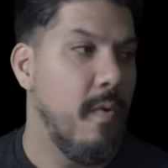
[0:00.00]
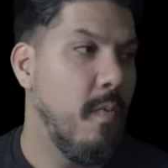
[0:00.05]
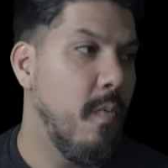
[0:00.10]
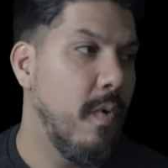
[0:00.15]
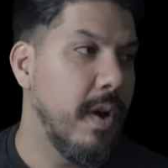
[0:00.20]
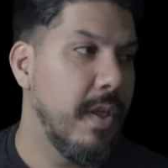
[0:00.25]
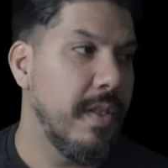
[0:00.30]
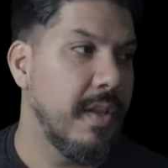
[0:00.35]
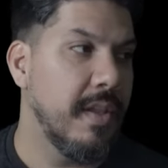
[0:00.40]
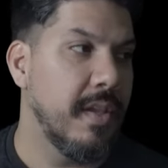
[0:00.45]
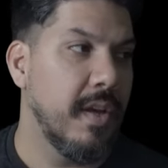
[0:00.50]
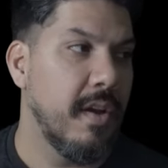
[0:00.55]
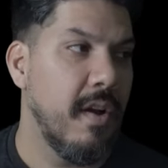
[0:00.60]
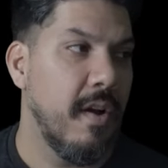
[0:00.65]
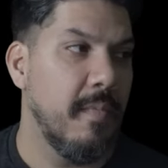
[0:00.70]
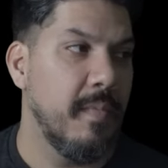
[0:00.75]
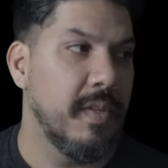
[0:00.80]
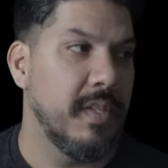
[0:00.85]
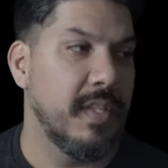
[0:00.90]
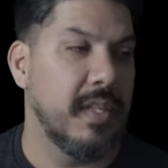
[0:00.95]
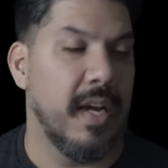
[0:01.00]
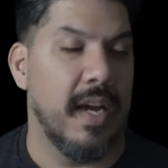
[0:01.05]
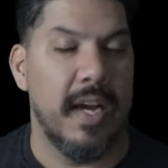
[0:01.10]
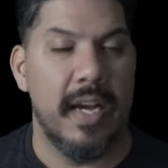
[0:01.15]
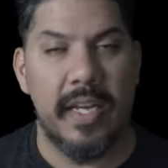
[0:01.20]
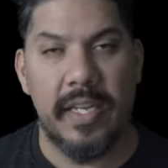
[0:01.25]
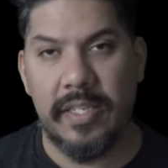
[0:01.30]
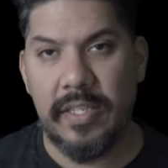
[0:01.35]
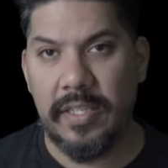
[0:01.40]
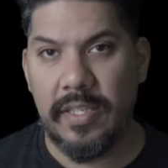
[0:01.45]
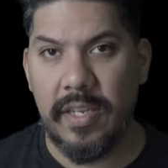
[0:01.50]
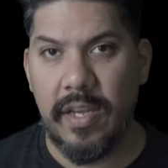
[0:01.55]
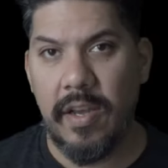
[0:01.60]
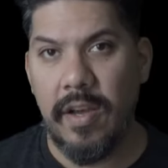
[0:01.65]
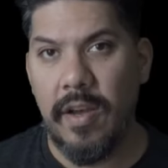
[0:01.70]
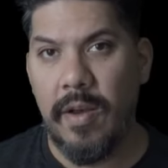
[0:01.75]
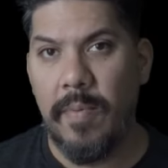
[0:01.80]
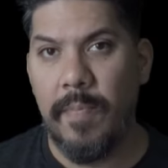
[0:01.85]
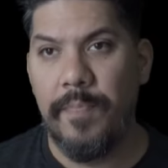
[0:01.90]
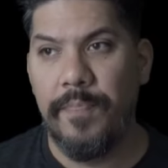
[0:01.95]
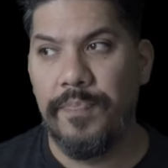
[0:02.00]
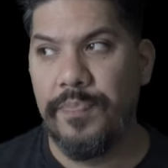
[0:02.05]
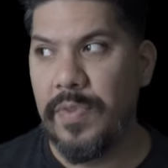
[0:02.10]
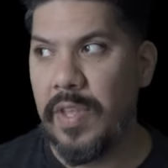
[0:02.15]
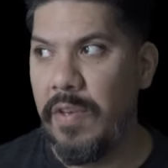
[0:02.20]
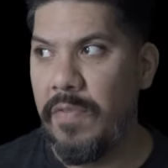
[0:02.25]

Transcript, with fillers: What do you think in the comments, guys? Um,